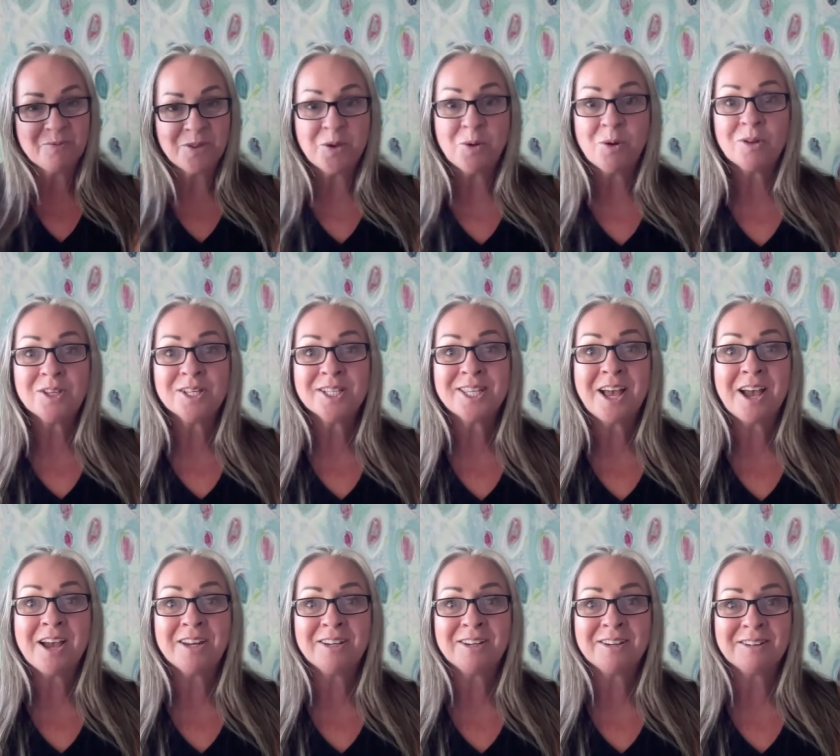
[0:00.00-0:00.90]
You are the
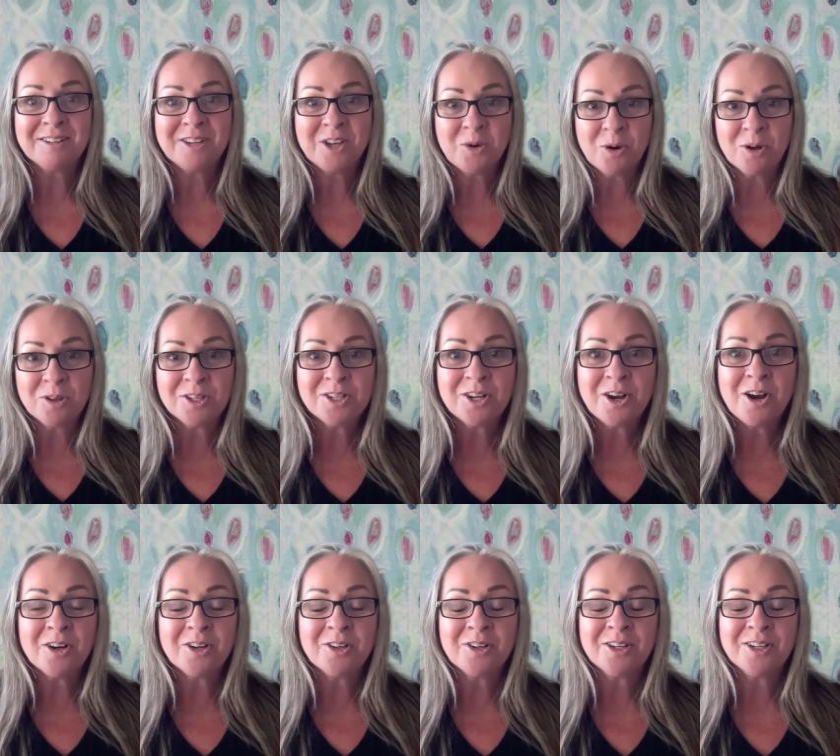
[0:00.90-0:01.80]
son, you are the
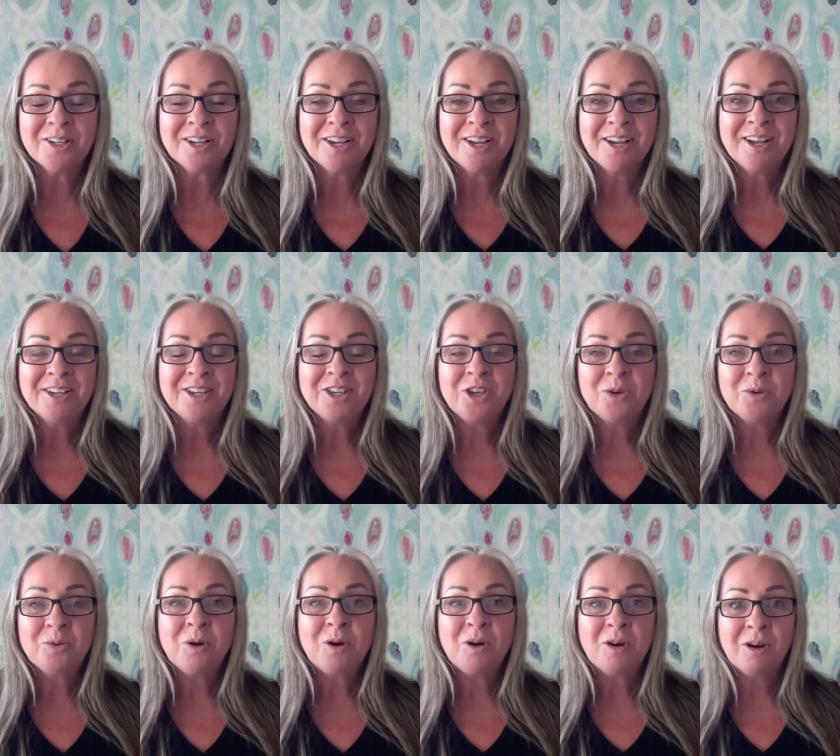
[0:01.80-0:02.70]
daughter,
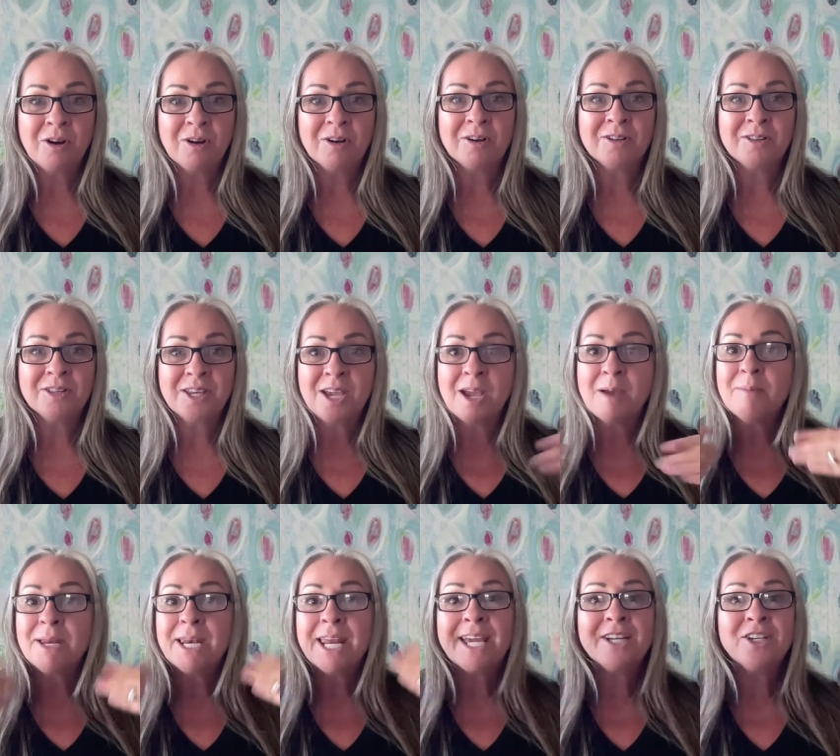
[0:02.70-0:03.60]
you are the
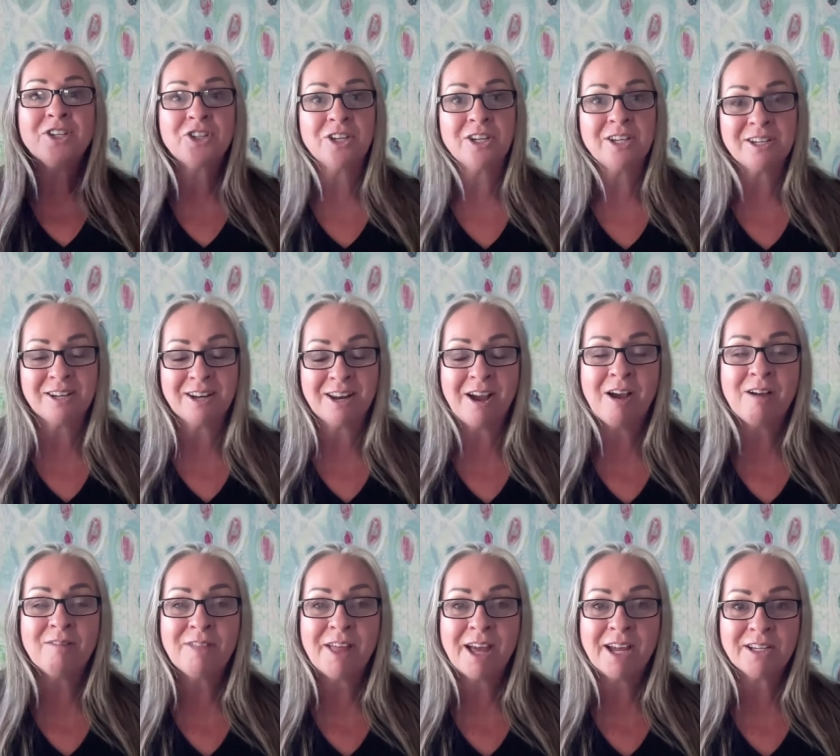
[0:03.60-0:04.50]
emanation
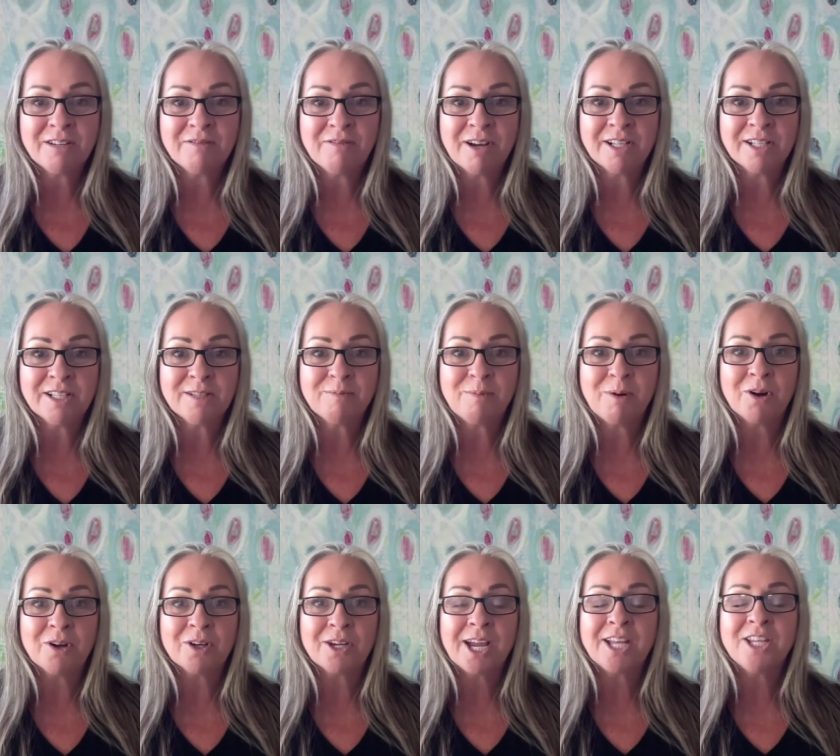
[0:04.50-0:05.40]
of that divine
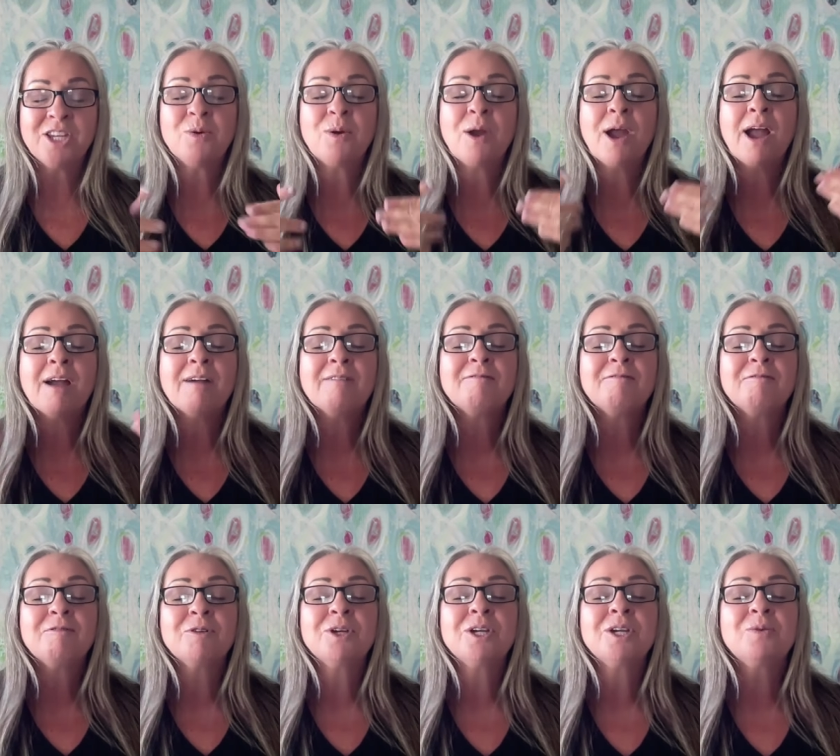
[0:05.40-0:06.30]
spark, and you have
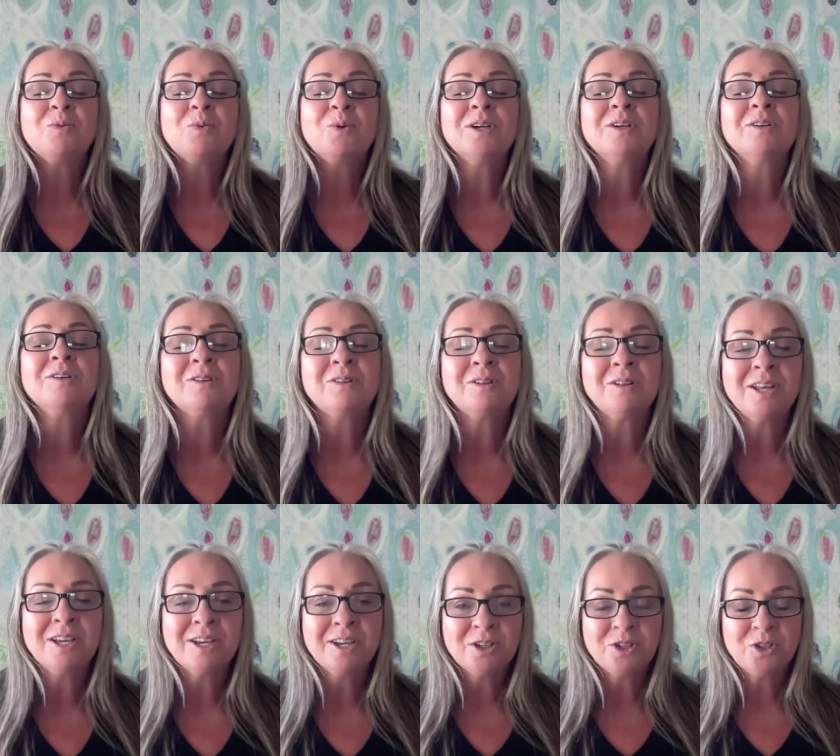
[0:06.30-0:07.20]
free
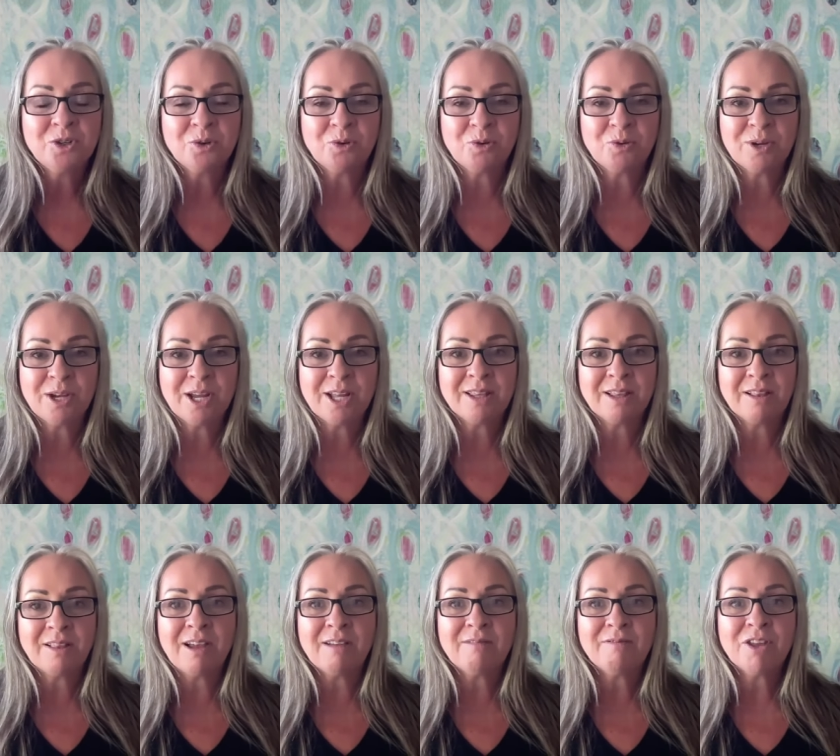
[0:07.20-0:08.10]
will to create
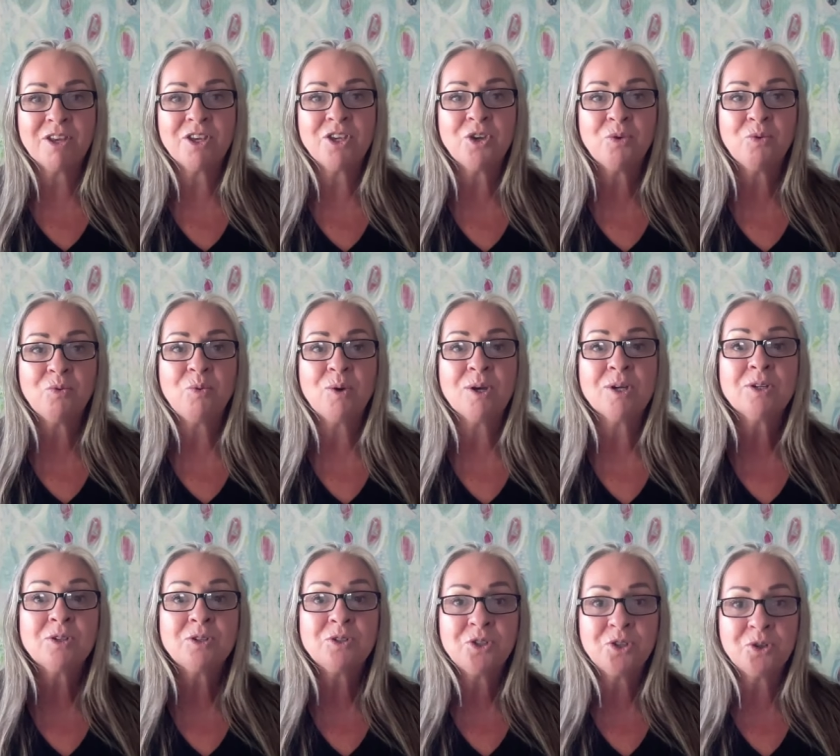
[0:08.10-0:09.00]
the life that you
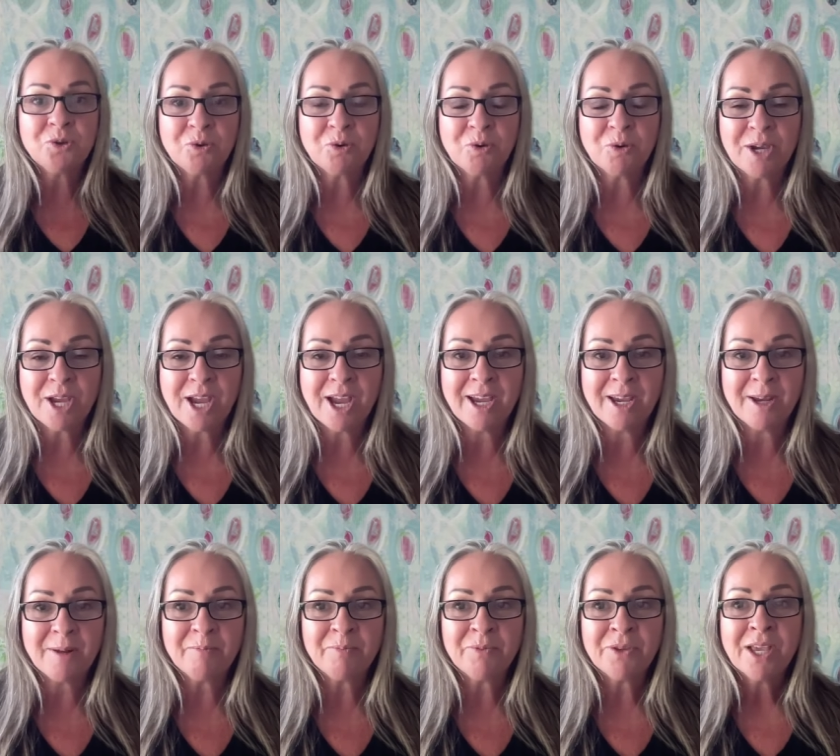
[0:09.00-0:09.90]
will to
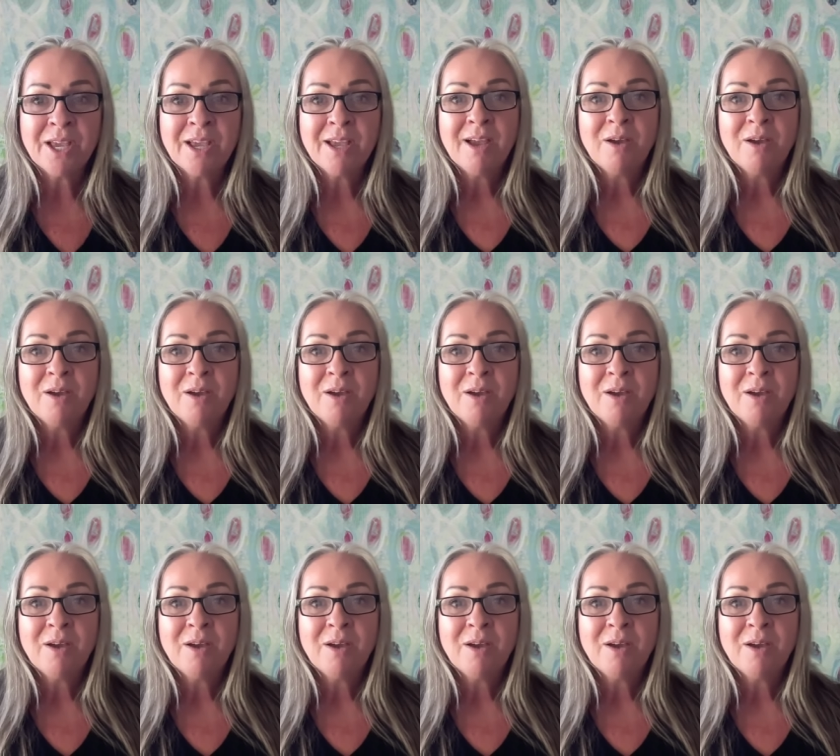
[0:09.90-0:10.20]
create